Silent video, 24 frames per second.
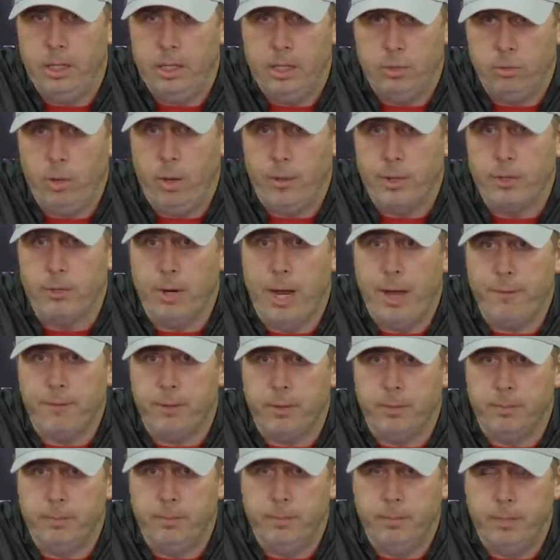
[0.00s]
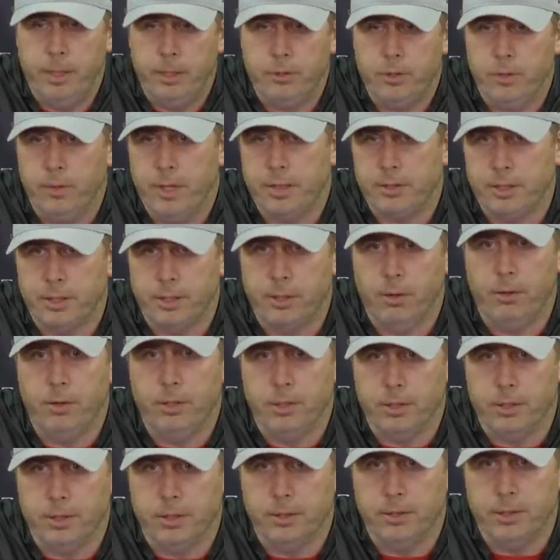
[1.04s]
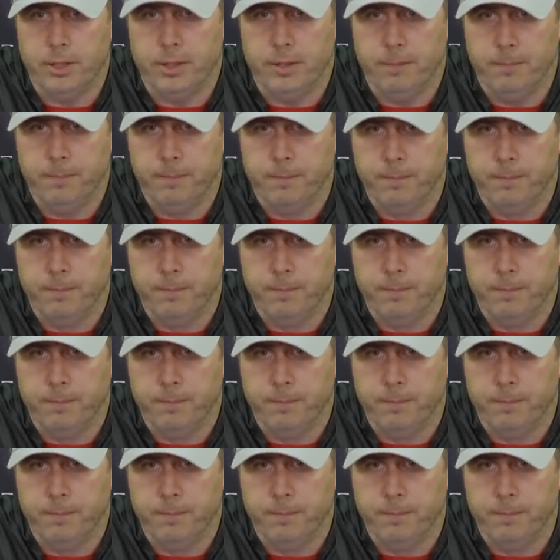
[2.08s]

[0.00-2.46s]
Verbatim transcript: that's why we drafted him, and so that's encouraging to see.